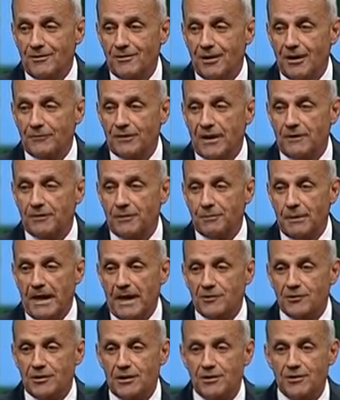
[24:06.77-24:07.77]
You have to have the
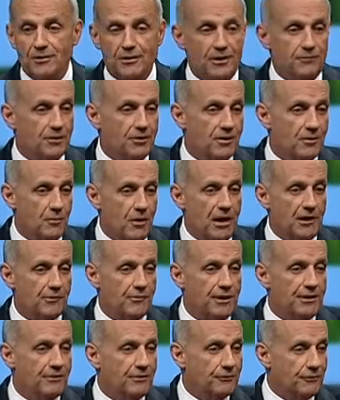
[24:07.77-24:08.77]
passion, and you love the
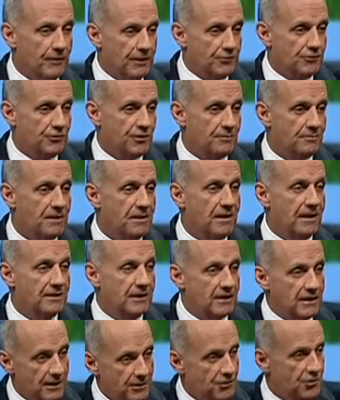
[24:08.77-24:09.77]
camaraderie and the friendship and
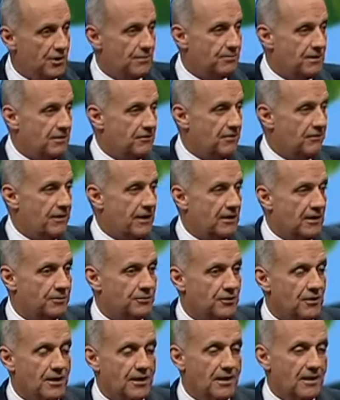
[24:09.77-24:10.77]
the kinship that
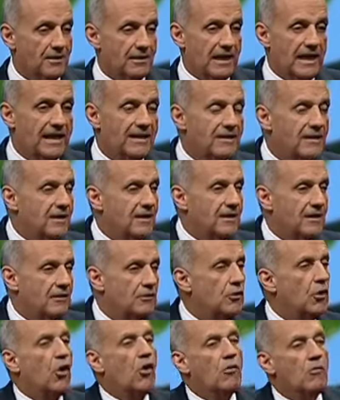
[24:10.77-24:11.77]
develops that
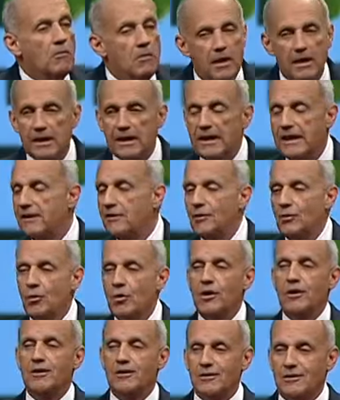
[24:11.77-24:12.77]
no money in the
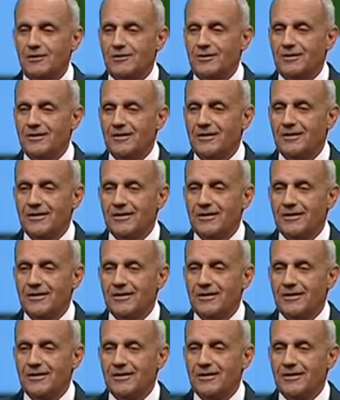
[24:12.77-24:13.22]
world